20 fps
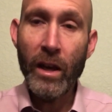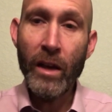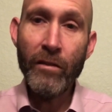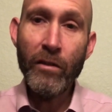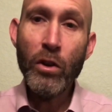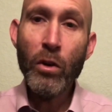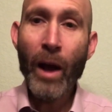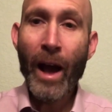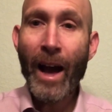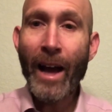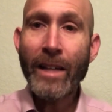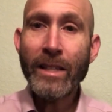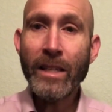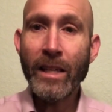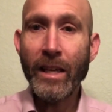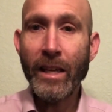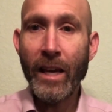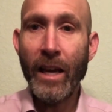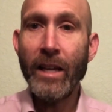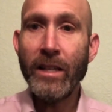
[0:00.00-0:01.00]
If you had to
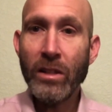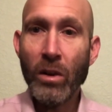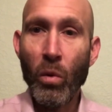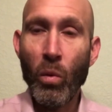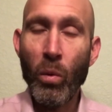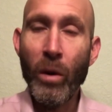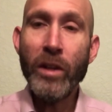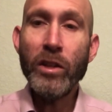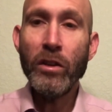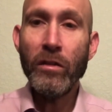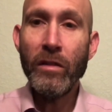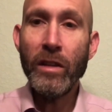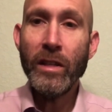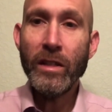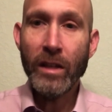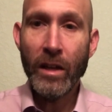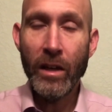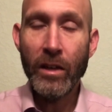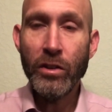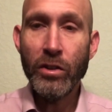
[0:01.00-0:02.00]
guess which of these
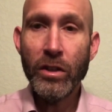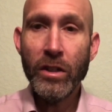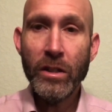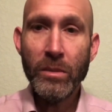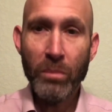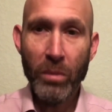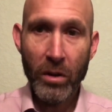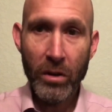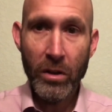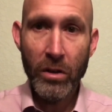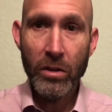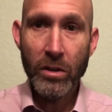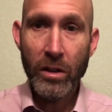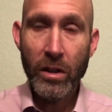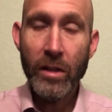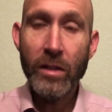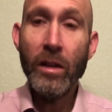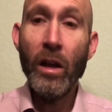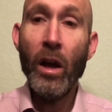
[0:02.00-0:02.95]
countries produces